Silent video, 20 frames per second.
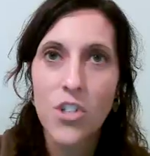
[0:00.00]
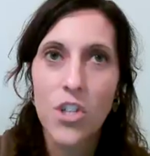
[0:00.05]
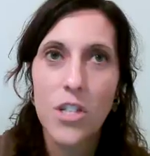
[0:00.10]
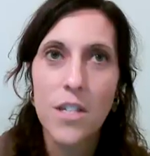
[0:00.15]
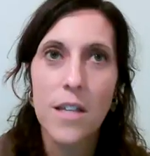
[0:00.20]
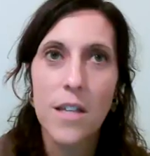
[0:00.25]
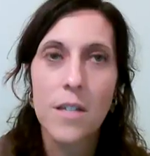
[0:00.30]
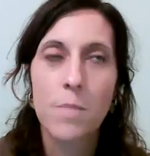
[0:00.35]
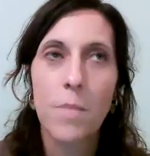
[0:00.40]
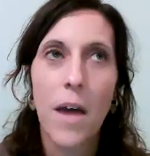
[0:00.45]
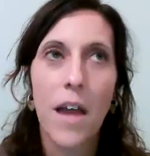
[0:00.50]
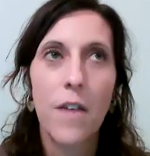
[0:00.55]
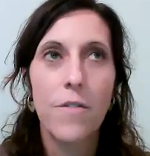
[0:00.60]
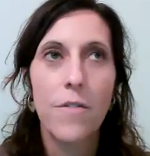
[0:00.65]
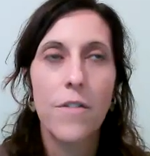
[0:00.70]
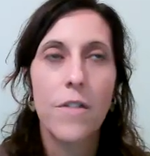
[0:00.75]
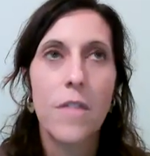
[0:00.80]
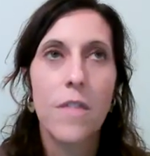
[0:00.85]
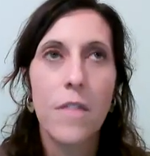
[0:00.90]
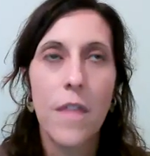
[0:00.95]
just as my
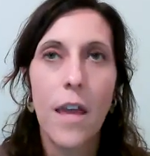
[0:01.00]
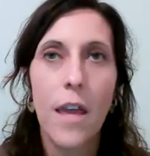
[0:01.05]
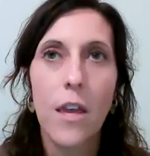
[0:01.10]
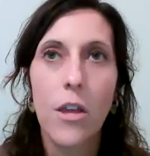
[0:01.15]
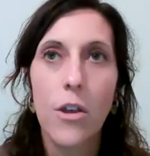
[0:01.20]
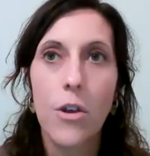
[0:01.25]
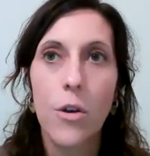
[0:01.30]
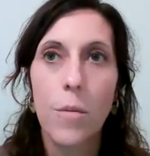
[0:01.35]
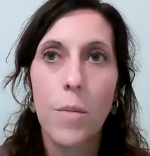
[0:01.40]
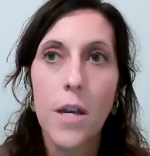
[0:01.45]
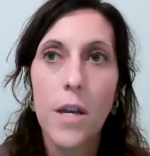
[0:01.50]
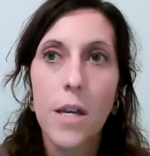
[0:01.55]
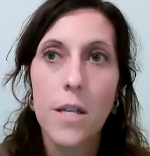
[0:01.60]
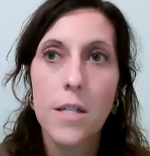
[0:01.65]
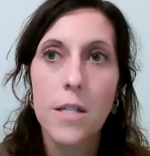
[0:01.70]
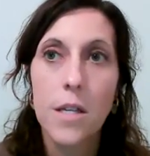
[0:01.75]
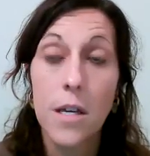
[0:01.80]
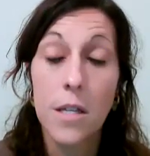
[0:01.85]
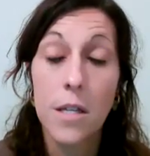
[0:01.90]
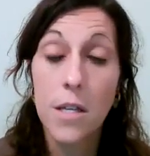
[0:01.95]
thank you,
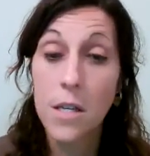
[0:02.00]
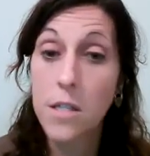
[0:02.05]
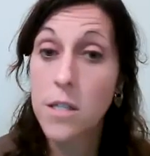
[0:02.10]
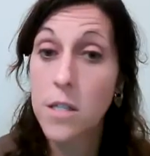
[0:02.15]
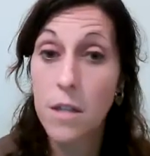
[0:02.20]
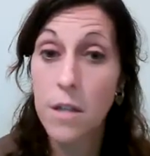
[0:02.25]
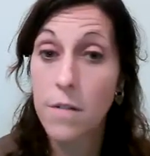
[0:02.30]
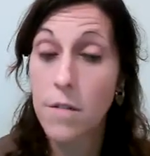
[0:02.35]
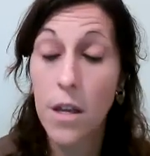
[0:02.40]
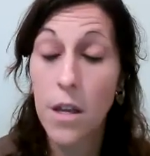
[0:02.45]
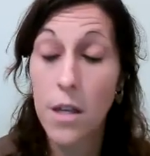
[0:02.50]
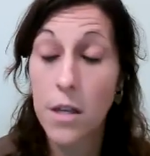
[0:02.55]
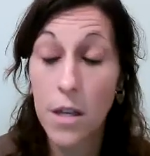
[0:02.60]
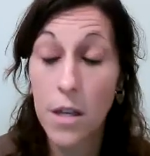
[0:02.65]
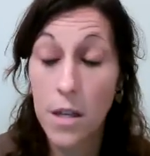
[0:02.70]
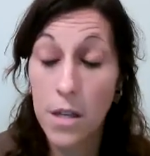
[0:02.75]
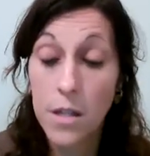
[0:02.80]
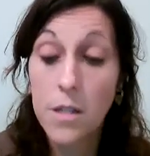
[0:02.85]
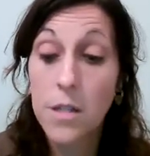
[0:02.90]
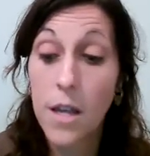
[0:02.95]
because it
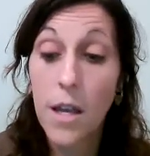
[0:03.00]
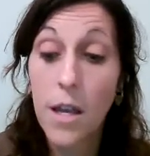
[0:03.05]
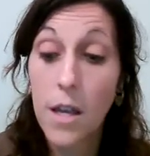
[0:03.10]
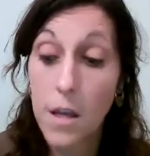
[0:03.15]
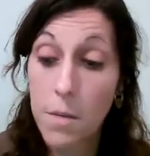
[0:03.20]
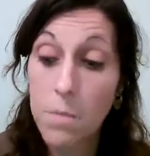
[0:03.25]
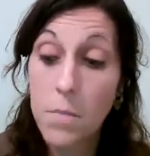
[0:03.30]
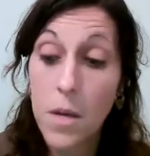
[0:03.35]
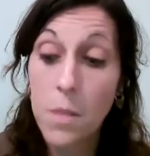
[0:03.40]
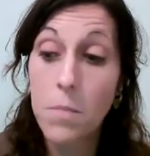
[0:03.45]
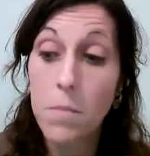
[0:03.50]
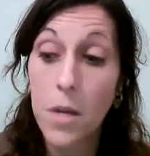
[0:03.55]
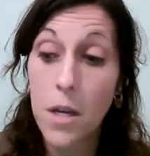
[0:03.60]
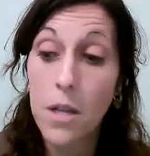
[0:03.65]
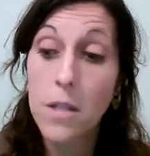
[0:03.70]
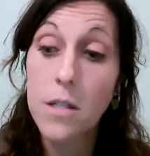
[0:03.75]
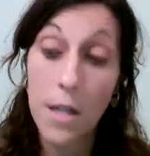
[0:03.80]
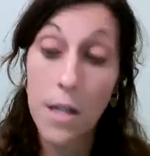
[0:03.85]
is a commitment